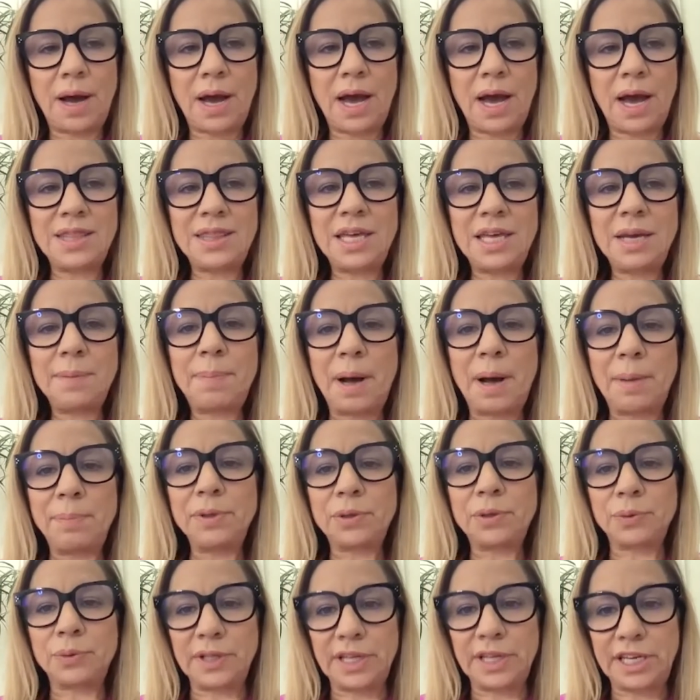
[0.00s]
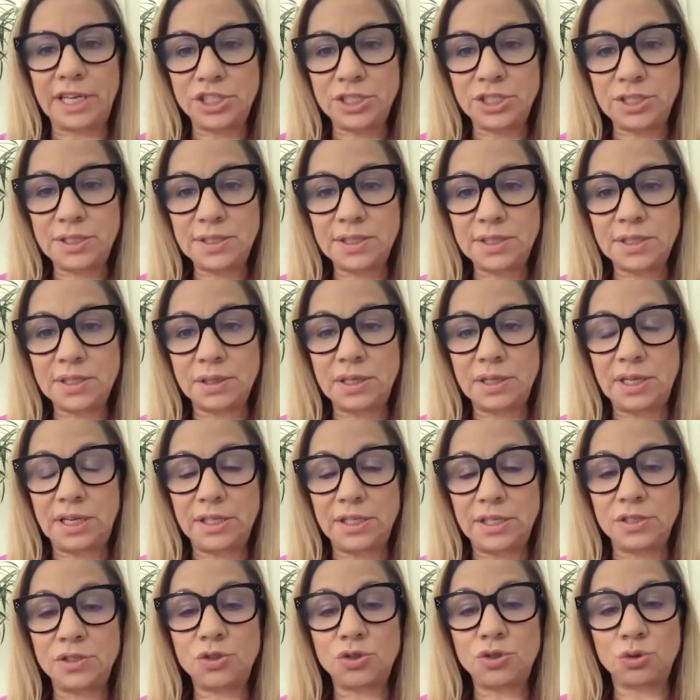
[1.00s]
I think public relations
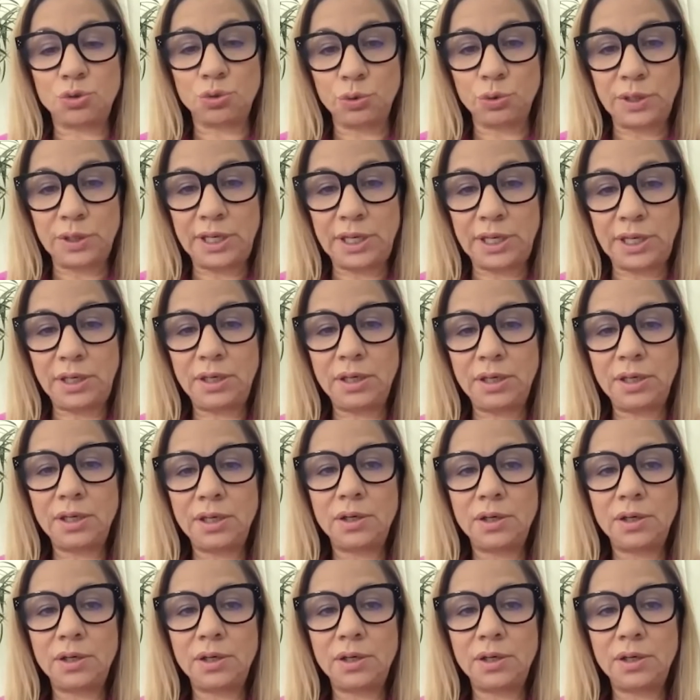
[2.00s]
is truly